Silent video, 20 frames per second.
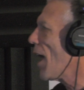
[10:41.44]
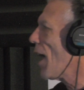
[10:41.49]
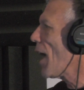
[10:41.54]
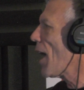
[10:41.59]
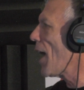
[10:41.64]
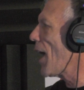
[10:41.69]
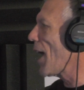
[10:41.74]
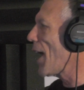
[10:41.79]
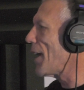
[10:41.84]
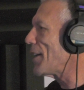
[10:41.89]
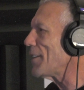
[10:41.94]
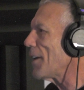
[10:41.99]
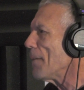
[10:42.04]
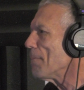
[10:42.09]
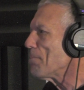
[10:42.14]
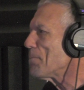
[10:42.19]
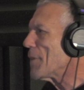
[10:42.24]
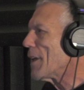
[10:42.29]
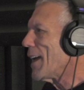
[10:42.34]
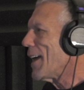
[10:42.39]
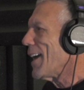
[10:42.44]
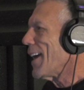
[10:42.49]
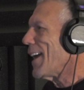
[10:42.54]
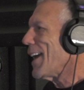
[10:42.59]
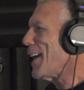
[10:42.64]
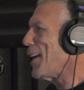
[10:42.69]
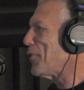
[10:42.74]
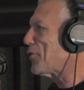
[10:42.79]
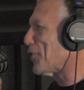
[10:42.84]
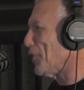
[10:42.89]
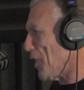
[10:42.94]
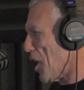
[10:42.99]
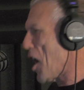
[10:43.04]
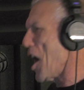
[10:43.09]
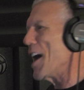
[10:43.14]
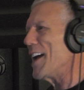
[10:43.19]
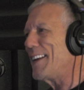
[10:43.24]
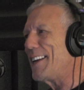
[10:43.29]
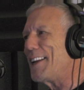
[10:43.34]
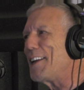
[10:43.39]
And his
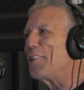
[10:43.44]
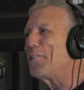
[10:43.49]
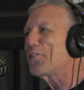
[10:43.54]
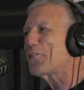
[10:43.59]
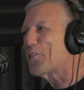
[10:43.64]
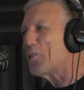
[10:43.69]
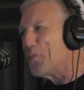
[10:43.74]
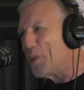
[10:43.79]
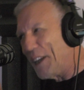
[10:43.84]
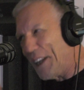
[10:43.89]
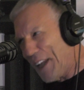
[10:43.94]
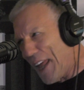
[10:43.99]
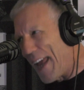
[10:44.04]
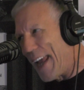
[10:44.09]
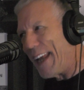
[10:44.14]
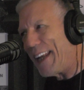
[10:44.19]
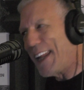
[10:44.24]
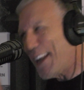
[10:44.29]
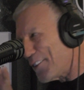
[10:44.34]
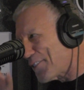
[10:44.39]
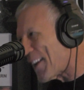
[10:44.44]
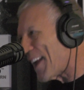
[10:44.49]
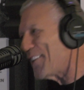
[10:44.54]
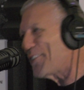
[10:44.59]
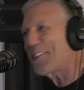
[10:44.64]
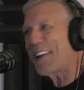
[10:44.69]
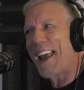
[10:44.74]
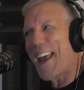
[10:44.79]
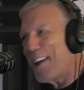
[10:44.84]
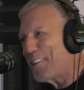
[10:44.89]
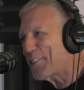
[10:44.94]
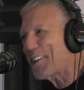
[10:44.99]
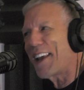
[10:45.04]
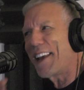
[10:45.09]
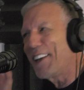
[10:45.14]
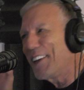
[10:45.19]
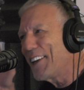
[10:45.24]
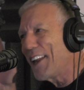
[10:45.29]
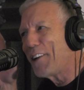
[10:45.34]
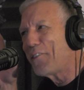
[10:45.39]
line is to Elaine. He's
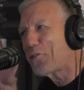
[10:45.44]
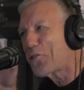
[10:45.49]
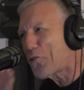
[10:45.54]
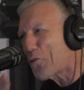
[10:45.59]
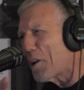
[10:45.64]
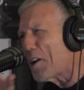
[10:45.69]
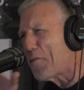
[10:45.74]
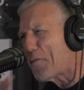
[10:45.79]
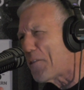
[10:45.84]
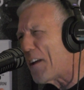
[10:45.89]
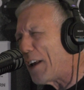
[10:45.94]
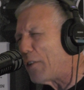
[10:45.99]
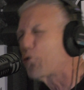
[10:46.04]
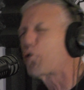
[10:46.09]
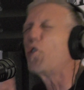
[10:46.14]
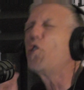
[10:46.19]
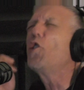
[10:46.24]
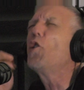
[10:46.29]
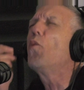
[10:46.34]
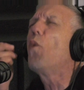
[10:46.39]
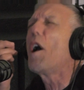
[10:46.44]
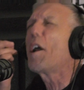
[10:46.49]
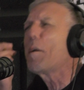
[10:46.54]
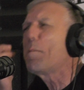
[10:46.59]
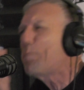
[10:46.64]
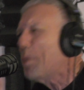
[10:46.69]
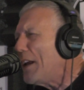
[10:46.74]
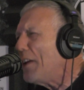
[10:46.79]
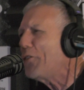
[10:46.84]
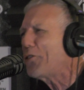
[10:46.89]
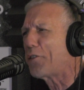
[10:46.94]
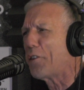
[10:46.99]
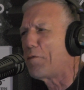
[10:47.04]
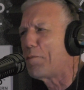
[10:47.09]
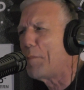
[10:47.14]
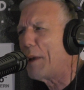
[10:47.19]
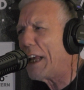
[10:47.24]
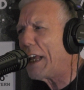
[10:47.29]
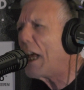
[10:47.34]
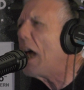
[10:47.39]
asking Elaine straight face, do you want a piece of
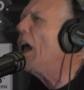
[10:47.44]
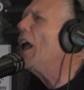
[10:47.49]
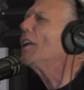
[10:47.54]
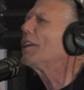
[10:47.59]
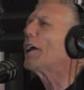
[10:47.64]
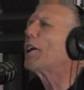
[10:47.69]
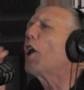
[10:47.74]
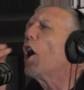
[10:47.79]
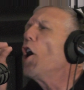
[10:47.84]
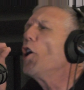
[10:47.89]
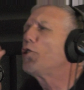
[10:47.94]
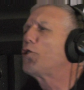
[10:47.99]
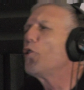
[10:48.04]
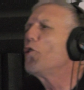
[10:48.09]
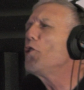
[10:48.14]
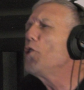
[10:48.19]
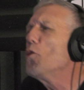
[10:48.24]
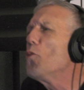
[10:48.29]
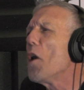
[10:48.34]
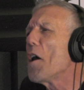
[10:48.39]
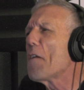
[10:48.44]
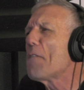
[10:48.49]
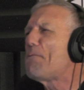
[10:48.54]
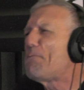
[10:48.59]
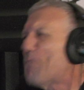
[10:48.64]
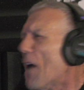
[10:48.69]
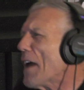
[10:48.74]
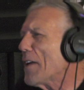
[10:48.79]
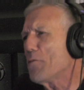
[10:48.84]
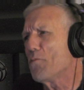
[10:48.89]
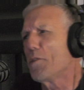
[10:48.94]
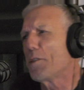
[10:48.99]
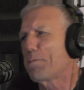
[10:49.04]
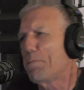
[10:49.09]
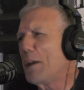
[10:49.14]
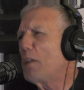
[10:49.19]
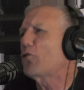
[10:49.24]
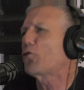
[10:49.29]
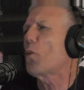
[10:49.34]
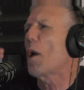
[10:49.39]
me? Like, do you want to fight with
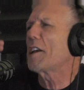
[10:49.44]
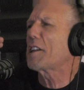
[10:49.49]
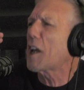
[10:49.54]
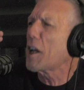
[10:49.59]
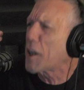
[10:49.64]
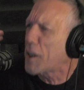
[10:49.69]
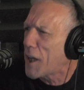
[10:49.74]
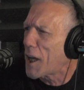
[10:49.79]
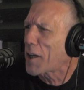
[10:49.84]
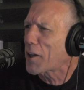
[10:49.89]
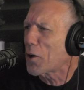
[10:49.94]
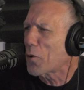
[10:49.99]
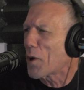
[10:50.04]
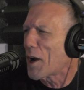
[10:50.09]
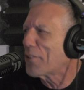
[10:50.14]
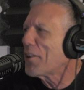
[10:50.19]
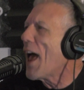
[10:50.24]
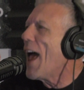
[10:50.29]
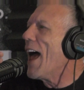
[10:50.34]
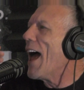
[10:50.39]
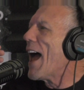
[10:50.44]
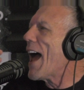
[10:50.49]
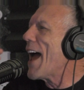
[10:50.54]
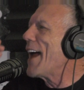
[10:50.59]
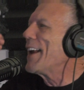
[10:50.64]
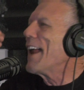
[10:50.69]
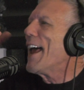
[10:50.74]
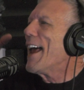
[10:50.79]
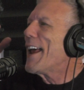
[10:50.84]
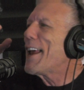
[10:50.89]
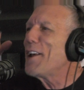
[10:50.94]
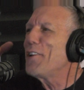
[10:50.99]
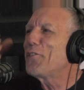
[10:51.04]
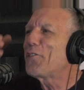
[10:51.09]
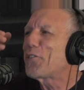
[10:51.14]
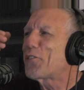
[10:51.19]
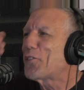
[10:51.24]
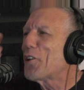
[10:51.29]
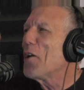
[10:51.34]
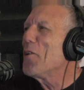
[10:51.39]
me so I can kick your ass? And he's
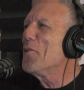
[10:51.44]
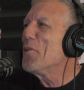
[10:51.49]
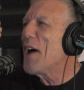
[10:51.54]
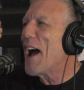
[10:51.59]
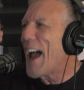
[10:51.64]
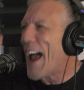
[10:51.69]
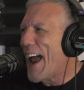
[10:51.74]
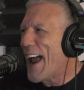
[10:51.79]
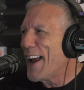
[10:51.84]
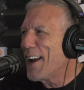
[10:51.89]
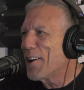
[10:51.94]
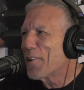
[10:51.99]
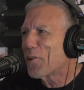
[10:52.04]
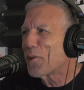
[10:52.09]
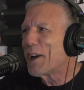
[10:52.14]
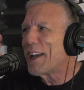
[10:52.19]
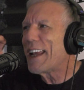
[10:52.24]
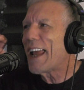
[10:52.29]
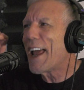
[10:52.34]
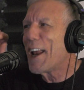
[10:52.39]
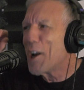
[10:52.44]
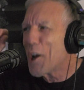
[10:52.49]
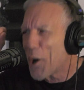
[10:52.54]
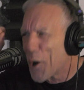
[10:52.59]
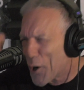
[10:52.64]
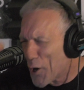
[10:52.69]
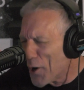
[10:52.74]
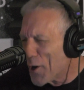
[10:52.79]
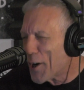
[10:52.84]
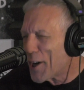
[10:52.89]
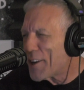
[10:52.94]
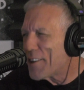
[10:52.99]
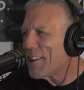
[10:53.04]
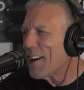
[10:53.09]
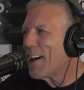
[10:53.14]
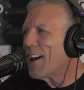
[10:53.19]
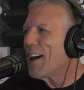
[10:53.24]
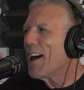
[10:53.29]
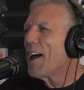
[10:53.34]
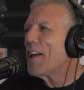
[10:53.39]
so angry and good
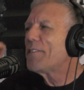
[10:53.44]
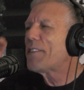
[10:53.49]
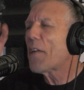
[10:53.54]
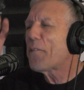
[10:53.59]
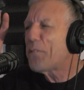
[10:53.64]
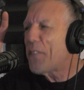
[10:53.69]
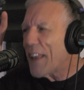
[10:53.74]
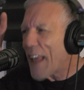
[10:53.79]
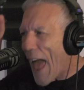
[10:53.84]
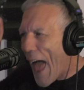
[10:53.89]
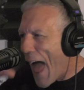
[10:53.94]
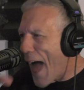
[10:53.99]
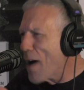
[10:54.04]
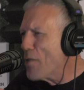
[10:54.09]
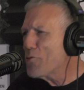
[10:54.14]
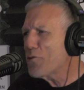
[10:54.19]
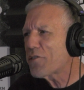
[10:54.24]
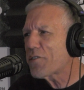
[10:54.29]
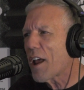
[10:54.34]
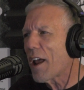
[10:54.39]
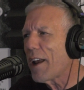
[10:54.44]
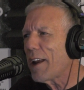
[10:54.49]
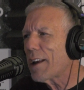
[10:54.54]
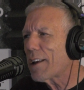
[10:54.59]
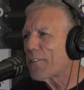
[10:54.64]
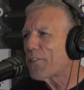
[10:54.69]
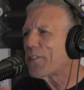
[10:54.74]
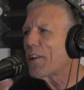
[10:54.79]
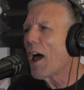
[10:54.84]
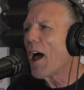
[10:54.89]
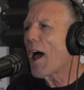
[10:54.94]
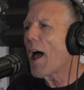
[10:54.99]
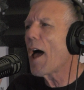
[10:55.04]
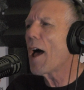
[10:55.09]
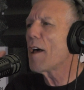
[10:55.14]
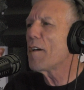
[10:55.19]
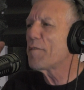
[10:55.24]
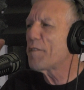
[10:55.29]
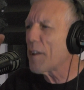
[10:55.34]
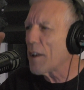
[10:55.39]
that the outtakes
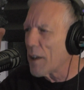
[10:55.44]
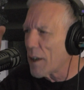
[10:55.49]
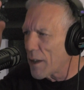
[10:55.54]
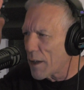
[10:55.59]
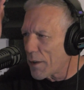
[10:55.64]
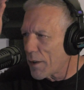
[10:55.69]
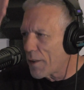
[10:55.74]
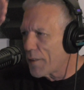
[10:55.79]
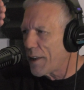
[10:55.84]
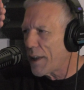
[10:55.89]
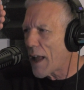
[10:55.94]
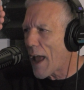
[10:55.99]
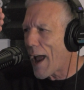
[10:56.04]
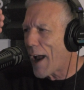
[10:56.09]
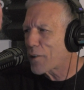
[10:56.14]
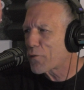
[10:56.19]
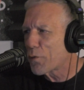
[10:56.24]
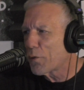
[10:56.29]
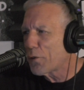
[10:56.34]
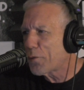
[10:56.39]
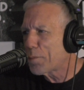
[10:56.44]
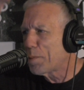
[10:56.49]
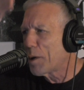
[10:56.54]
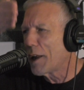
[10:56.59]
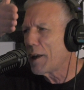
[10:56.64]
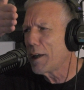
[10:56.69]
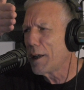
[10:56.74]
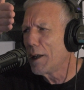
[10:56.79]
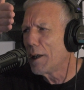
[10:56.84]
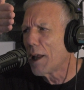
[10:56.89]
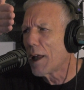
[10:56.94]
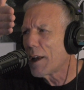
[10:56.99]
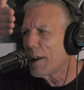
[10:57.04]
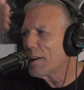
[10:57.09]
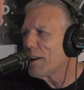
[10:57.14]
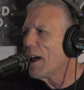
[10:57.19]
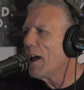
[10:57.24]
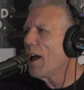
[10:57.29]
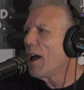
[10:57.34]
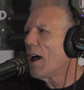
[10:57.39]
have the actress playing
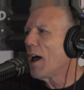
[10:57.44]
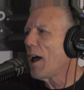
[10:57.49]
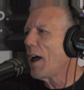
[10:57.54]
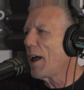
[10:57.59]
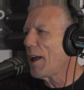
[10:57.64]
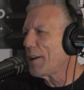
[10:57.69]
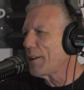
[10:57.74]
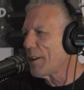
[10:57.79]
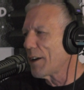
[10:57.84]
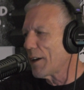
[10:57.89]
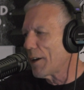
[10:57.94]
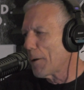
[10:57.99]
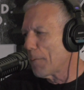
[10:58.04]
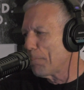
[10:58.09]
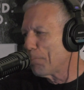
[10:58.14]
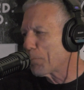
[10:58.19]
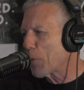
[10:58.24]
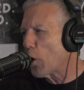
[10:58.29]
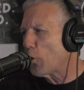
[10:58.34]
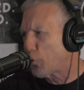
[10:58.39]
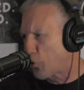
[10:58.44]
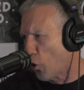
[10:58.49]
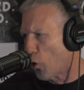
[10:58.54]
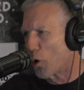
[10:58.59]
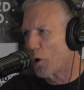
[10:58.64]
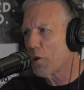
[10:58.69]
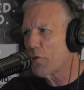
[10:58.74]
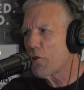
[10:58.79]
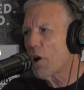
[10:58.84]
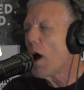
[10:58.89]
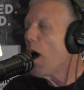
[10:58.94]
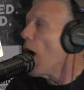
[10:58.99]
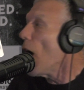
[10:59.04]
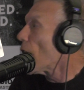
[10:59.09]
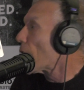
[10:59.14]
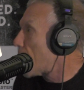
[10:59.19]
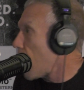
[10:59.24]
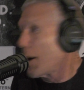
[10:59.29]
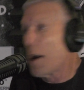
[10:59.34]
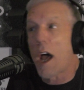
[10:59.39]
Elaine and George
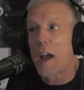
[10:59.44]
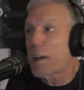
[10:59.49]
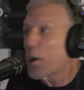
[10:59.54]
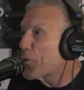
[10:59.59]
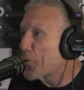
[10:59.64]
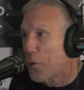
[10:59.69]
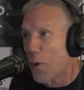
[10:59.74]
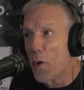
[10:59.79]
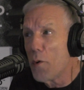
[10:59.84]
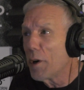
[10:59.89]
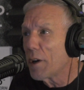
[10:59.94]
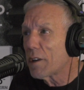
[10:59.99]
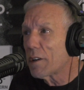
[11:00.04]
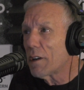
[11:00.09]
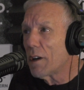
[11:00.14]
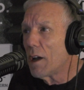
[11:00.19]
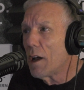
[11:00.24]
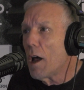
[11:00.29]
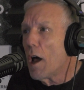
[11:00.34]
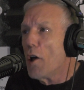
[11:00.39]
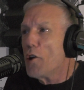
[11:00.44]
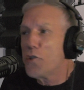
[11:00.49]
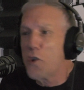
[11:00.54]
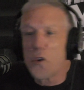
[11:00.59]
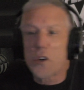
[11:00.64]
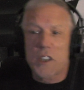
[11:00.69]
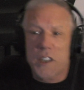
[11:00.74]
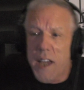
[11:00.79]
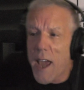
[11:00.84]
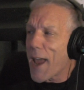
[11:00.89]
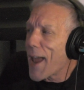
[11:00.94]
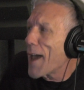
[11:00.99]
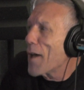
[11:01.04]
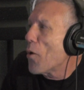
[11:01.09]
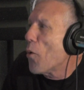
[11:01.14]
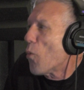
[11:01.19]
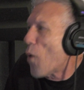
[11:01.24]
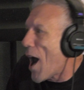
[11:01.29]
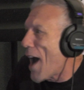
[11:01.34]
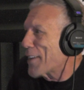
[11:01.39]
cannot get through it. You can't
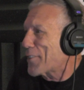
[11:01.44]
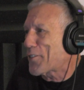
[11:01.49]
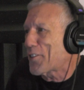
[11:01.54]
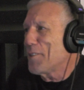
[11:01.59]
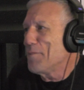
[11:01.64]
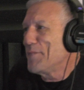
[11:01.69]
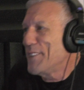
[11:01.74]
watch him